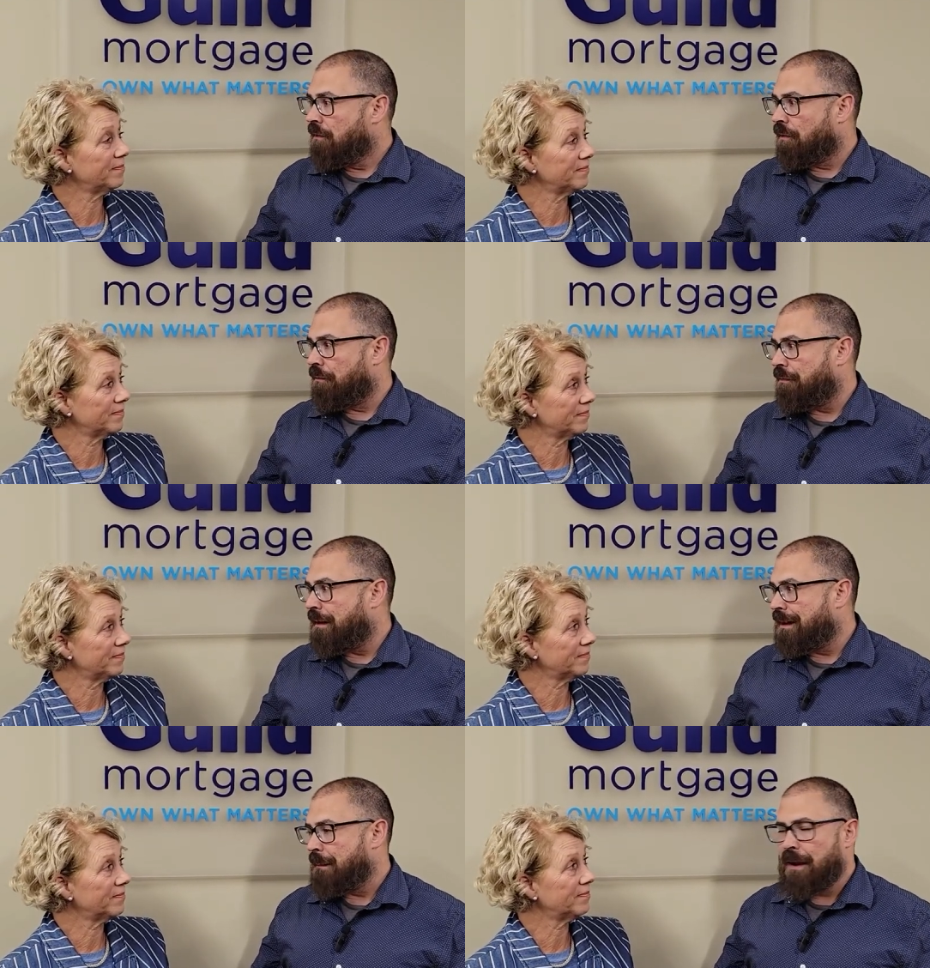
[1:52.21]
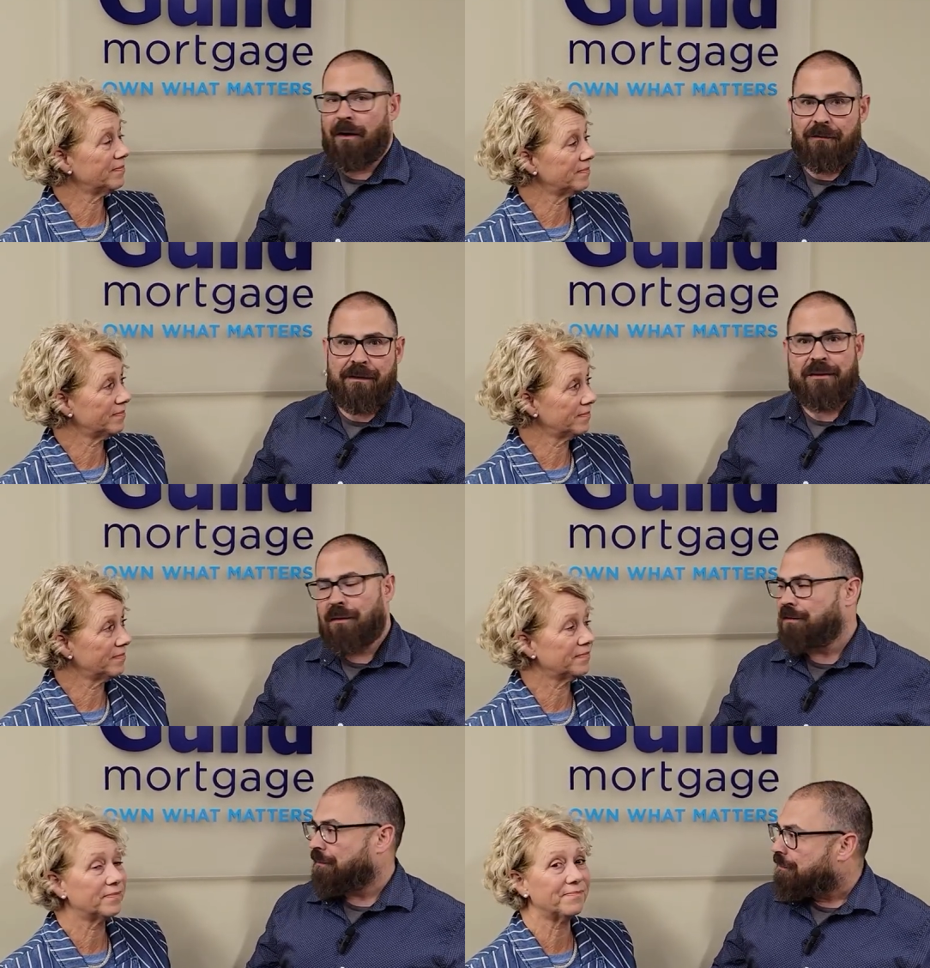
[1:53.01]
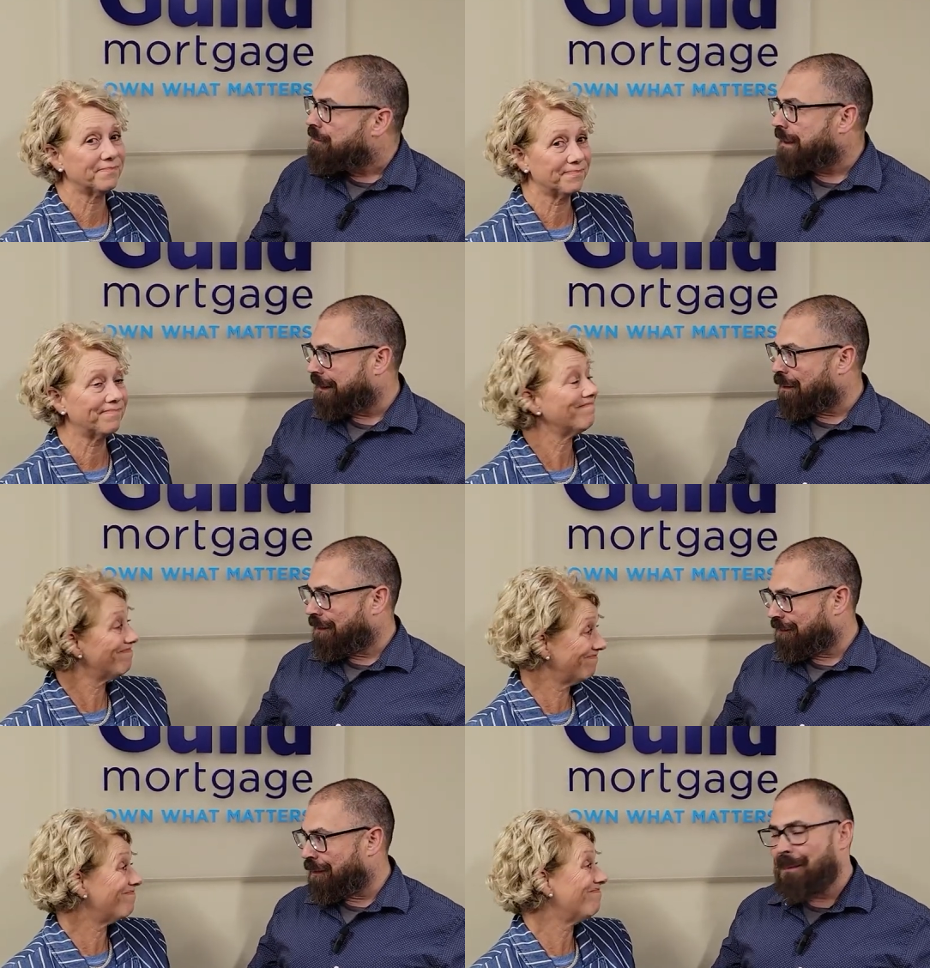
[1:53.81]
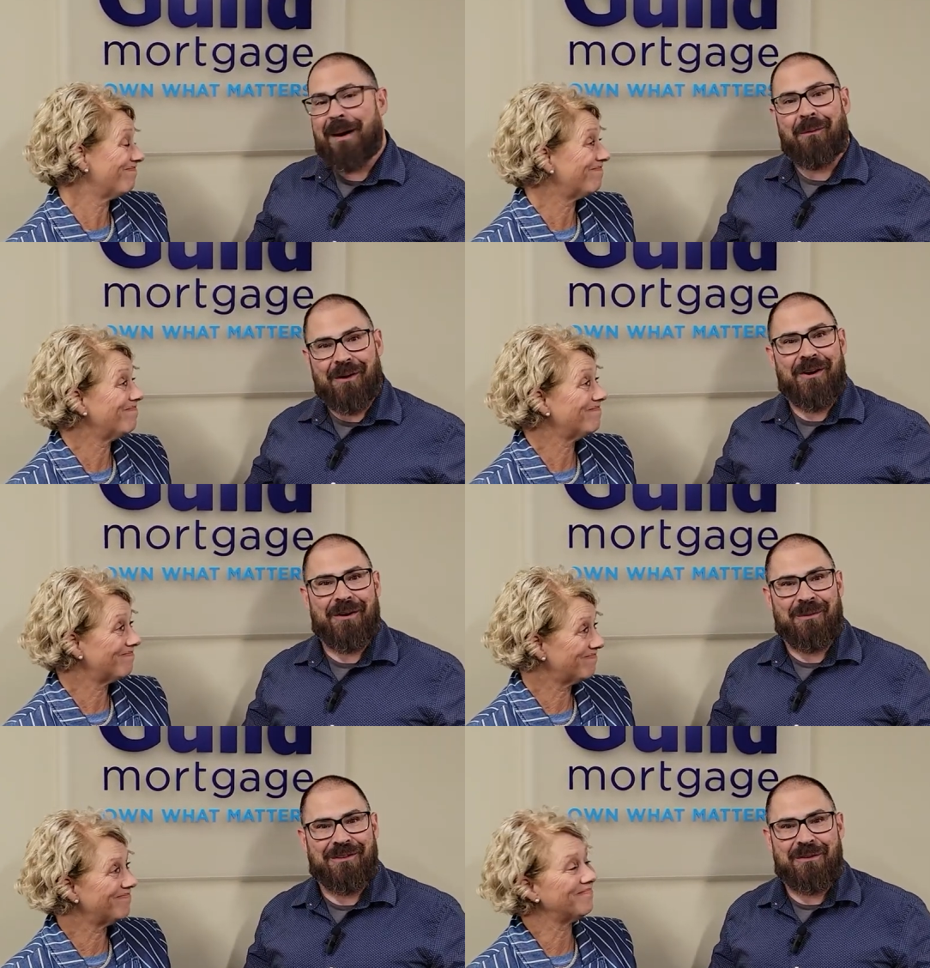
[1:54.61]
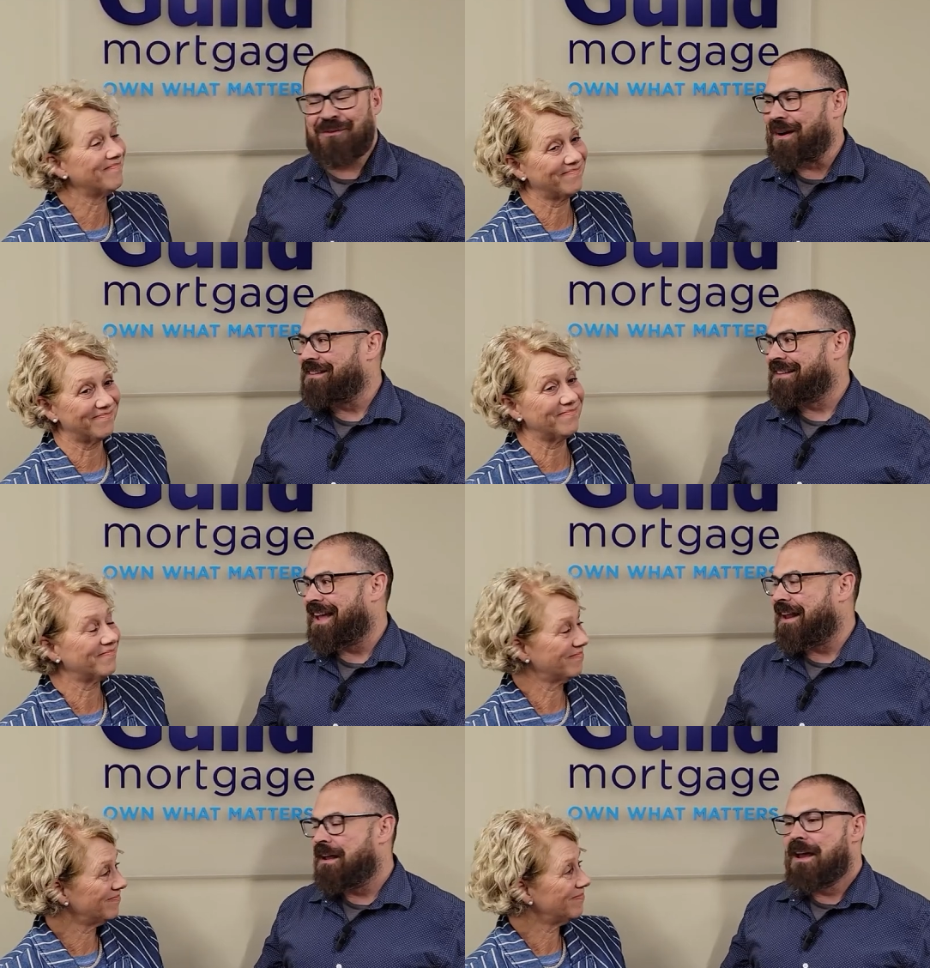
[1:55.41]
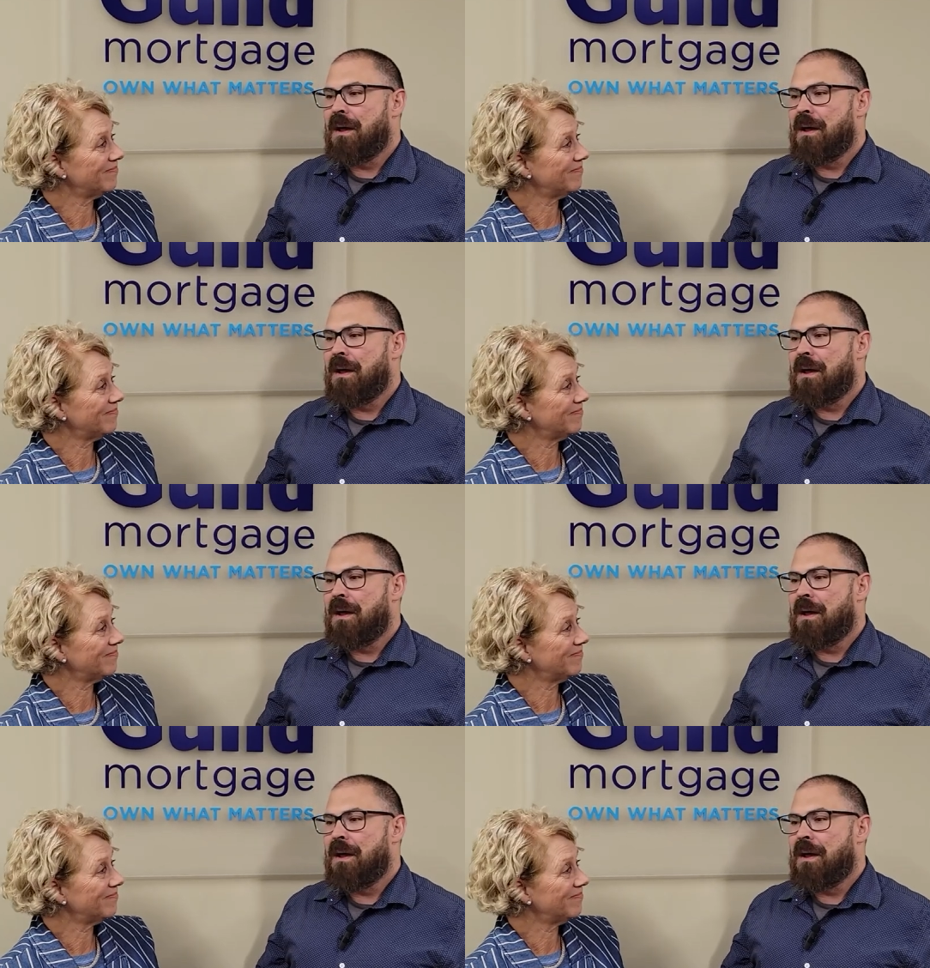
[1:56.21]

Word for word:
Speaker 1: So the Fed can make all the Fed noises that they want to about we're going to reduce rates again,